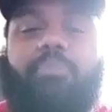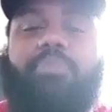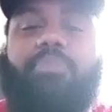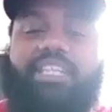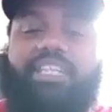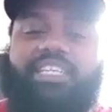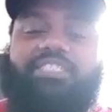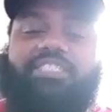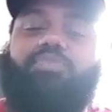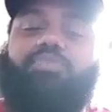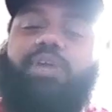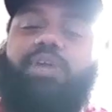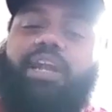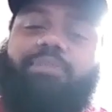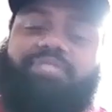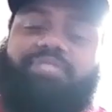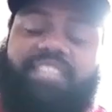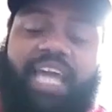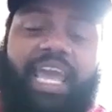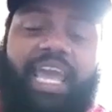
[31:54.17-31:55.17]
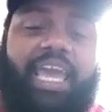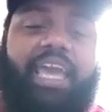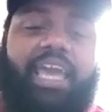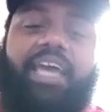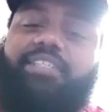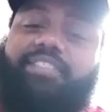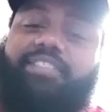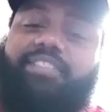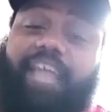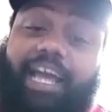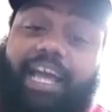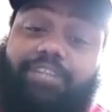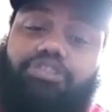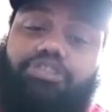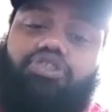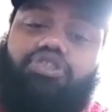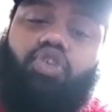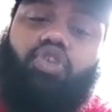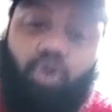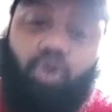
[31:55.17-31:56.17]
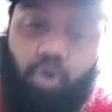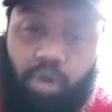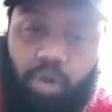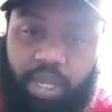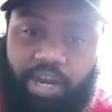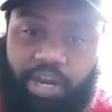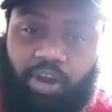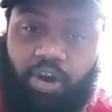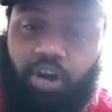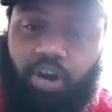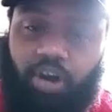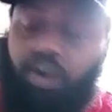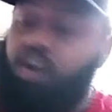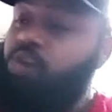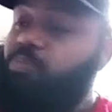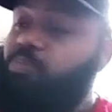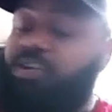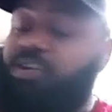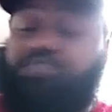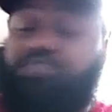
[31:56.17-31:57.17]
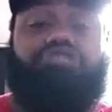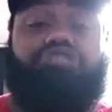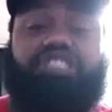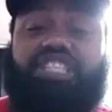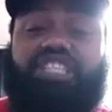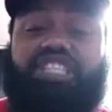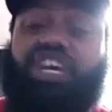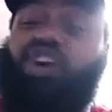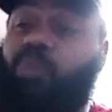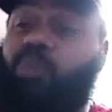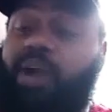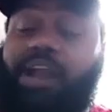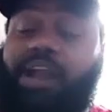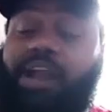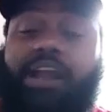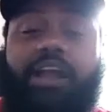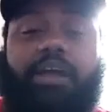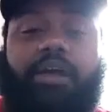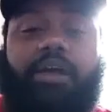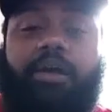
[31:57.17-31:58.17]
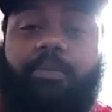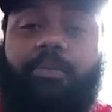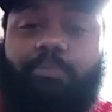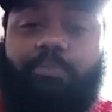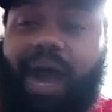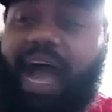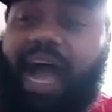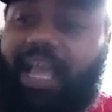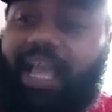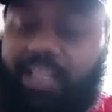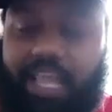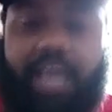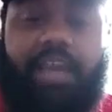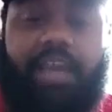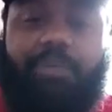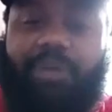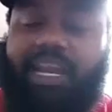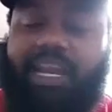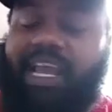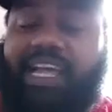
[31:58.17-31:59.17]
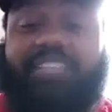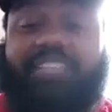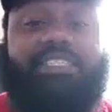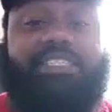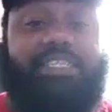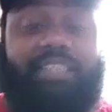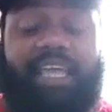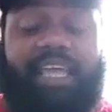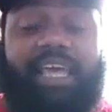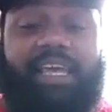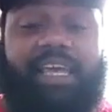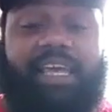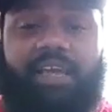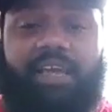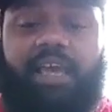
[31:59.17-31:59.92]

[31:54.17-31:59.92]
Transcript: Yeah. this is what I'm saying. That's cool and all, but you still wearing my. That, but here's the thing: